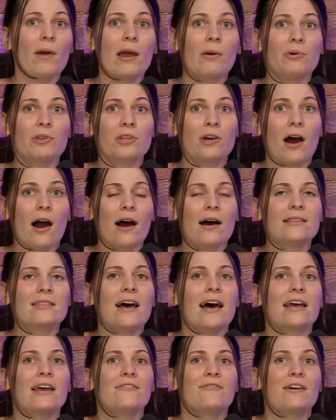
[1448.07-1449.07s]
with God
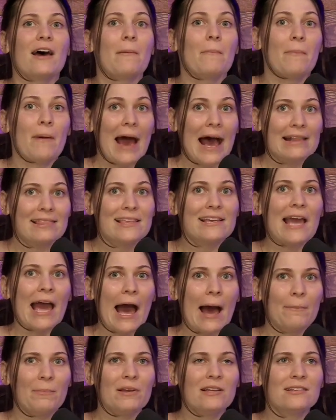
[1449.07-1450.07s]
that if a bad thing
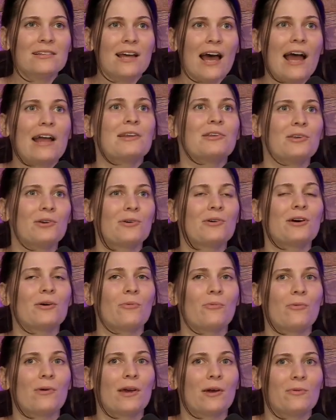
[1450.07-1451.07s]
happened, I knew
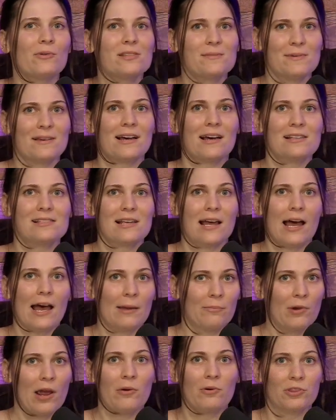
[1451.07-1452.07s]
it was because
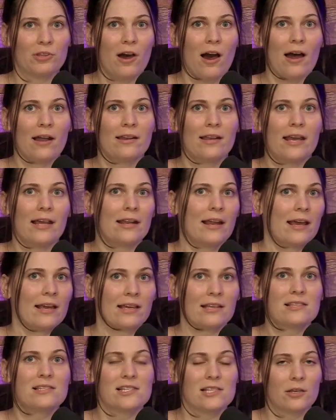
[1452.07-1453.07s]
I'm right with God and I
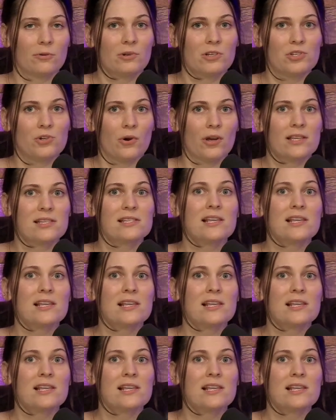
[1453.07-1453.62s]
can still rejoice.